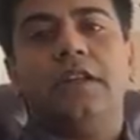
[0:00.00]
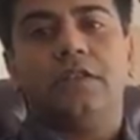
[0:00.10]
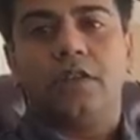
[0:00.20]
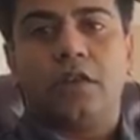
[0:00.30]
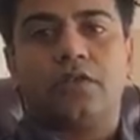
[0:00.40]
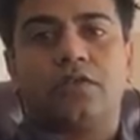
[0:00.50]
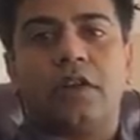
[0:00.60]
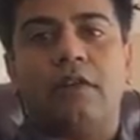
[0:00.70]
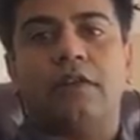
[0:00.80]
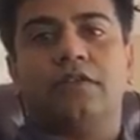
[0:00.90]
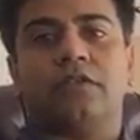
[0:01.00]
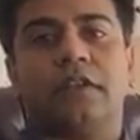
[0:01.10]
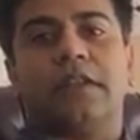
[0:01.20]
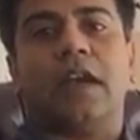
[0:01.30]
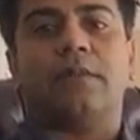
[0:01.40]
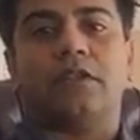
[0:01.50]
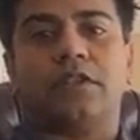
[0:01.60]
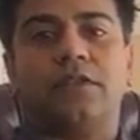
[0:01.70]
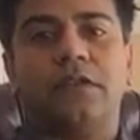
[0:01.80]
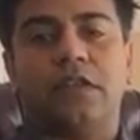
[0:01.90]
is not to travel during the time you're
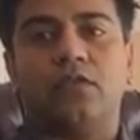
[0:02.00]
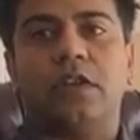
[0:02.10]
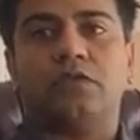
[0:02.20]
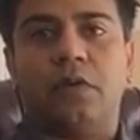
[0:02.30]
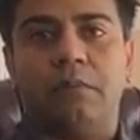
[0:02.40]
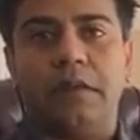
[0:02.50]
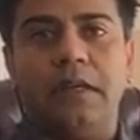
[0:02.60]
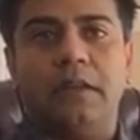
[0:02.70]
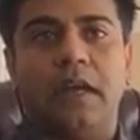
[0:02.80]
shifting to H1B.